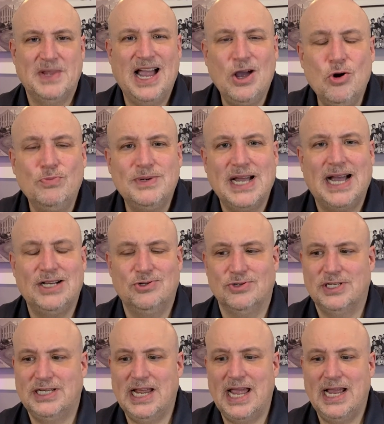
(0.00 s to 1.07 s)
I hope
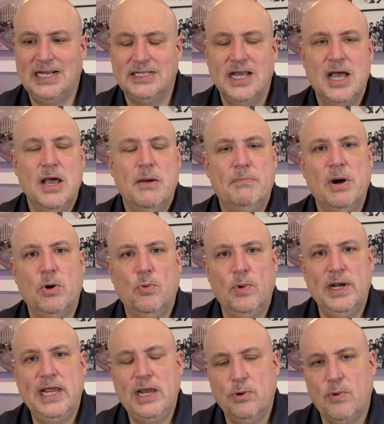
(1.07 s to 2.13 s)
Nijel stays, but
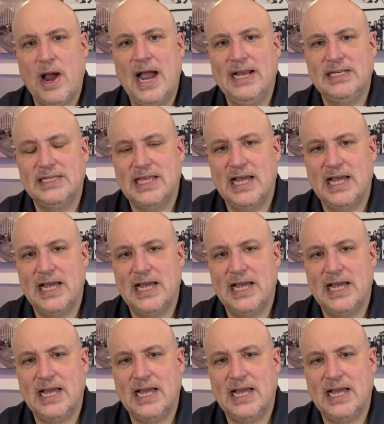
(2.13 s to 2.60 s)
when he writes